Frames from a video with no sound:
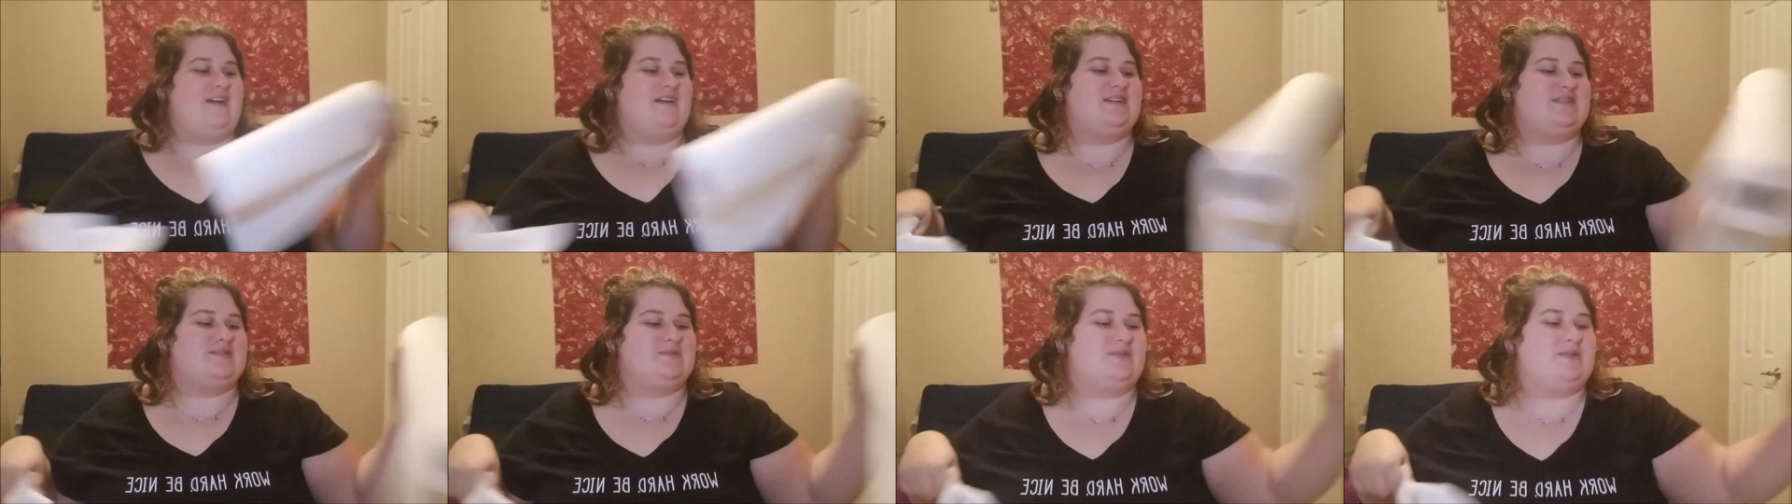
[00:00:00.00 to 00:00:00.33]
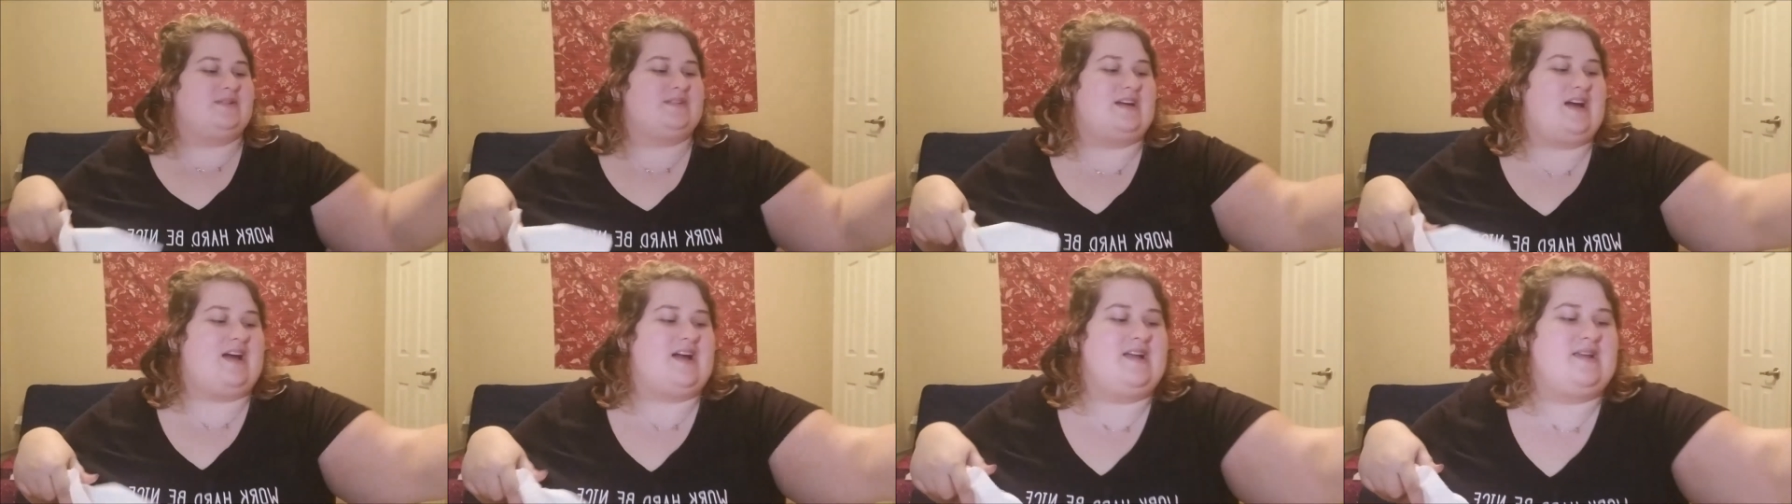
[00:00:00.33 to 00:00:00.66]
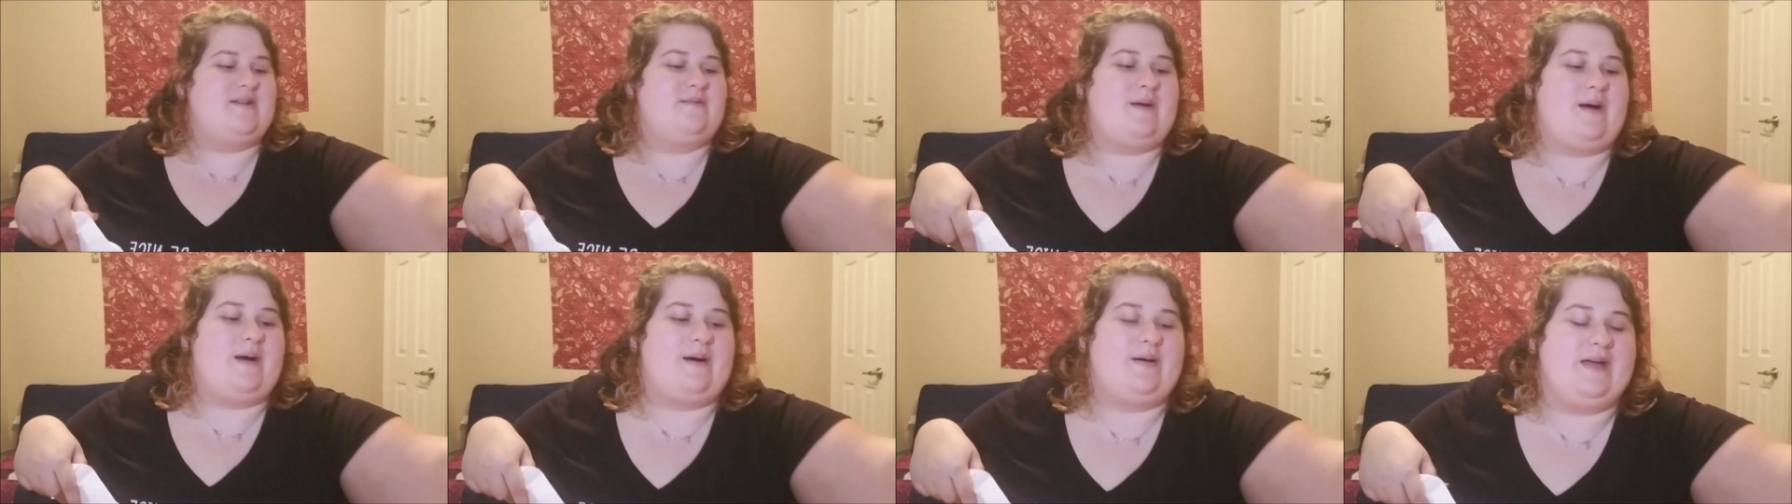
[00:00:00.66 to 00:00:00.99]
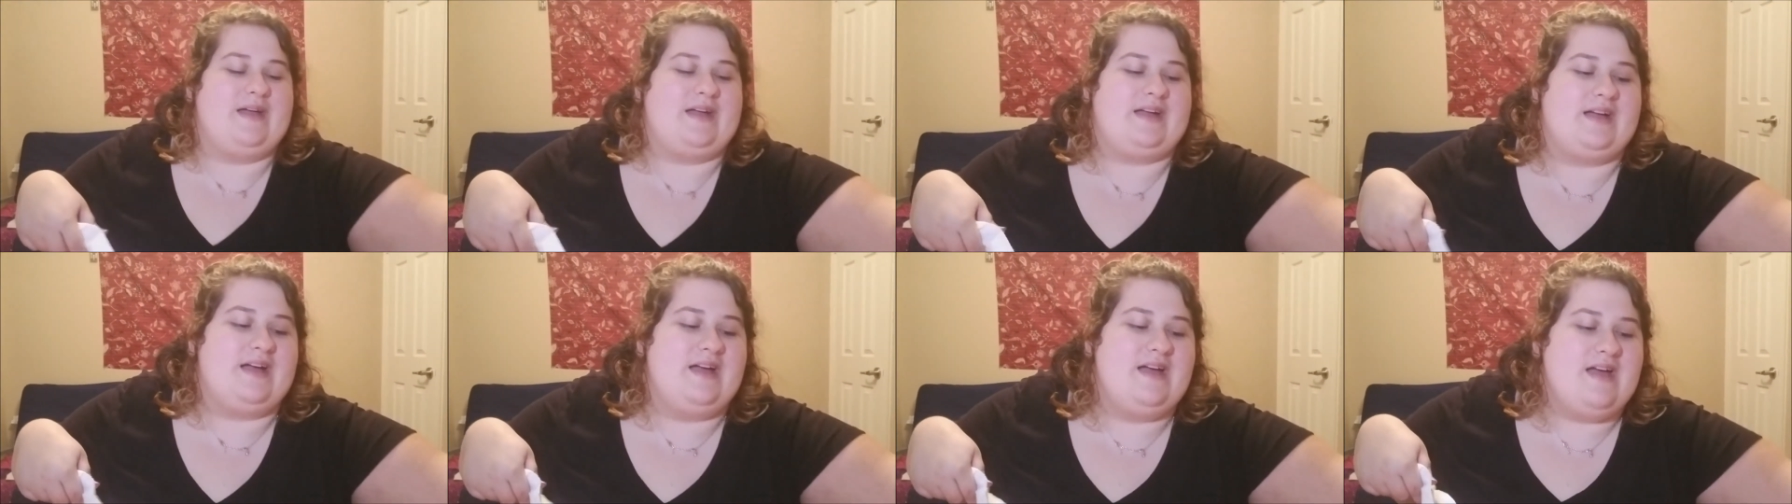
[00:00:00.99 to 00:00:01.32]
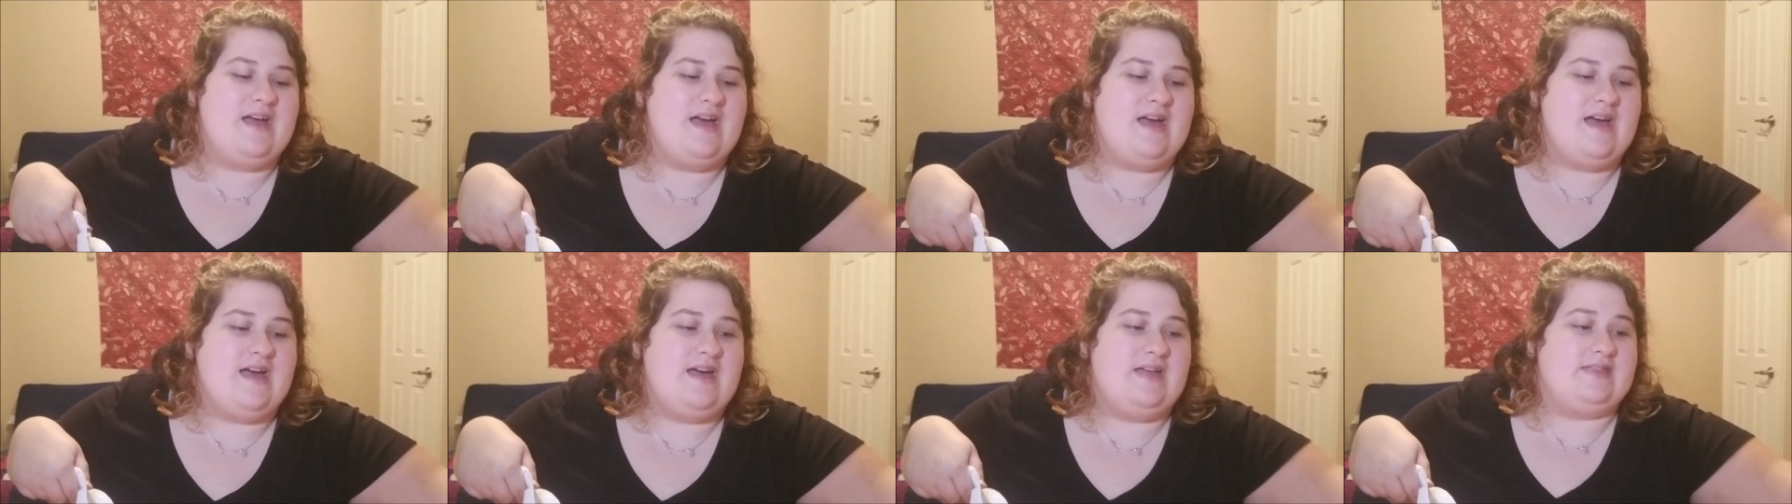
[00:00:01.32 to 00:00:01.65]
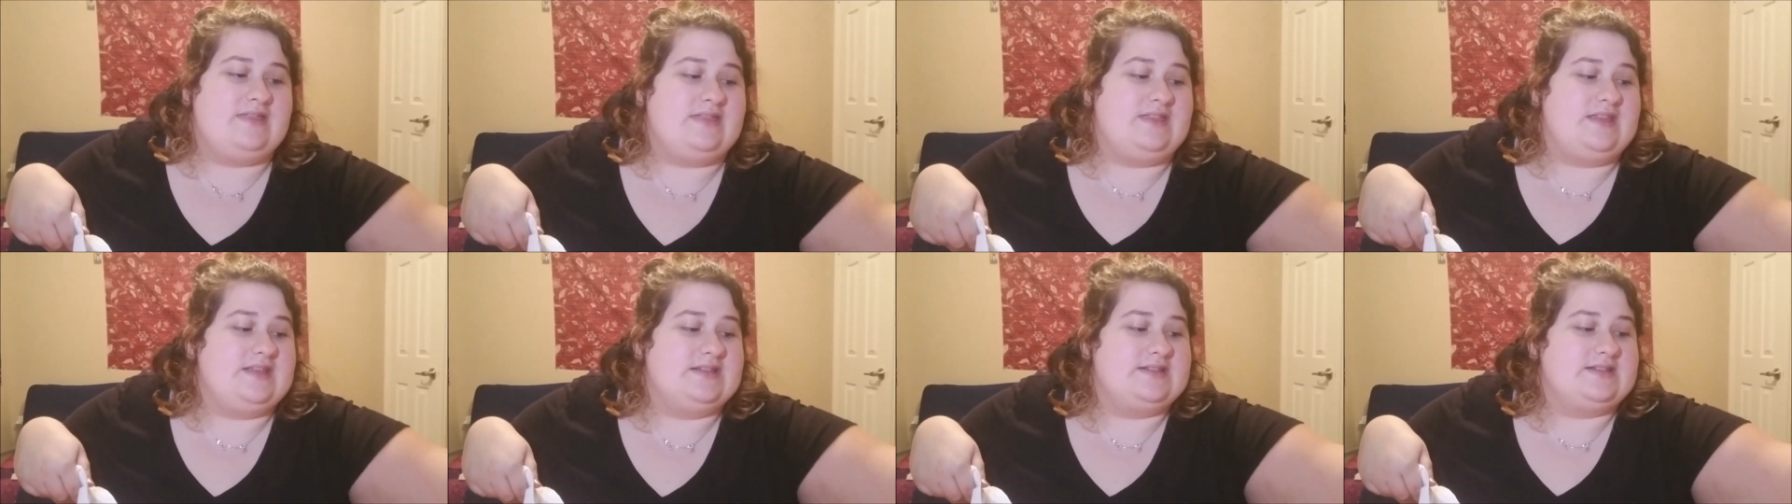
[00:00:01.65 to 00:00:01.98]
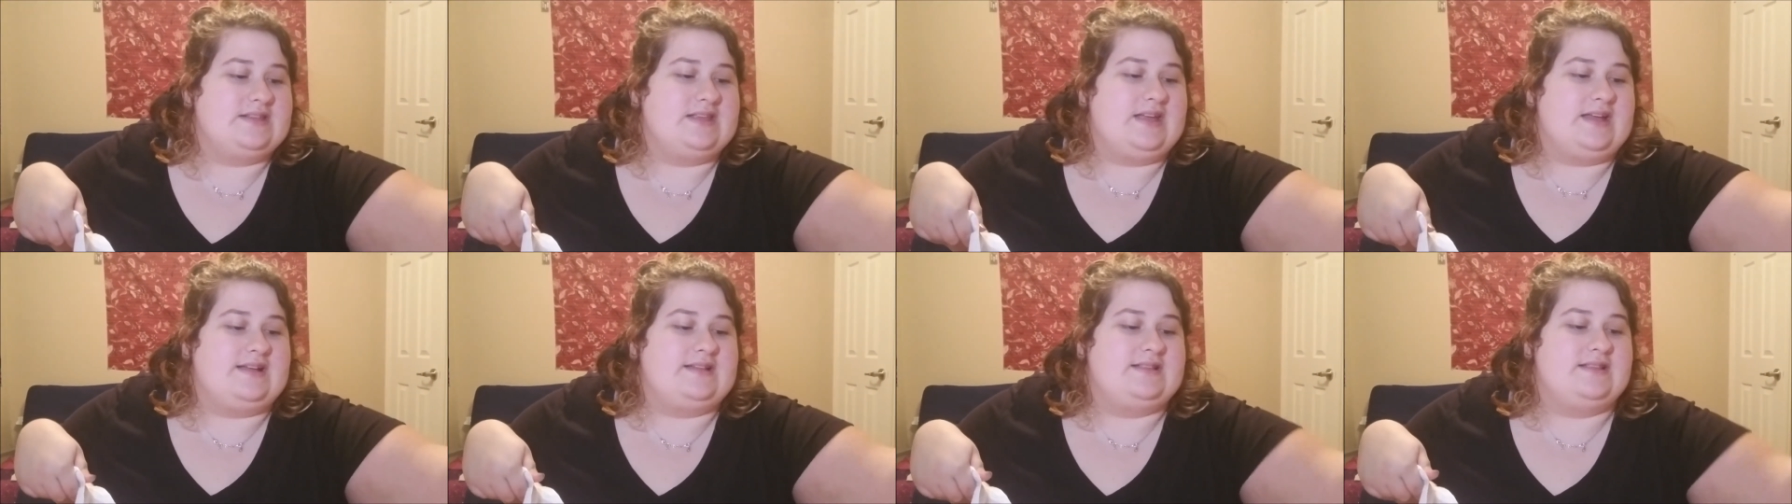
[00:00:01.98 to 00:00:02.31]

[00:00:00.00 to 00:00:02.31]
Because we were talking about like these like